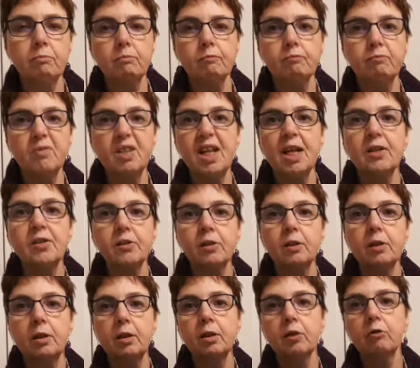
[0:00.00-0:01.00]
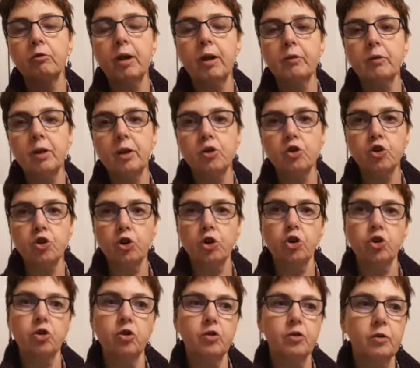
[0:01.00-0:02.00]
nested in around the
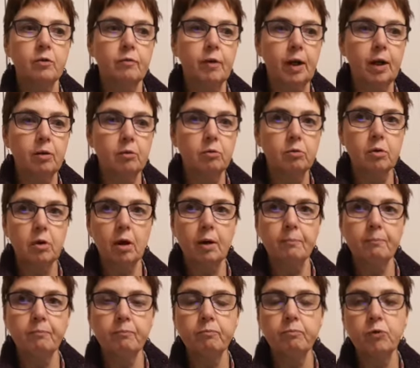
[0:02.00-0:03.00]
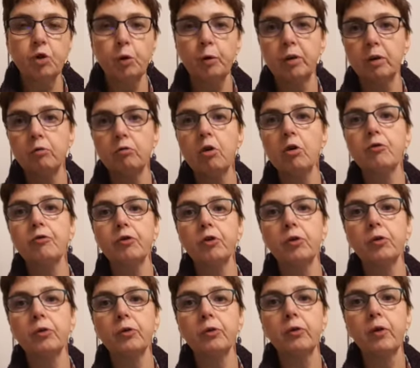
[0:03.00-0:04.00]
instructions around doing the
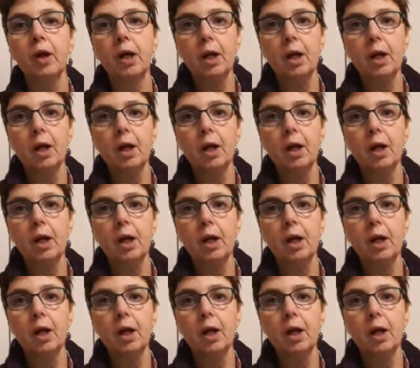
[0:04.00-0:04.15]
ruffles,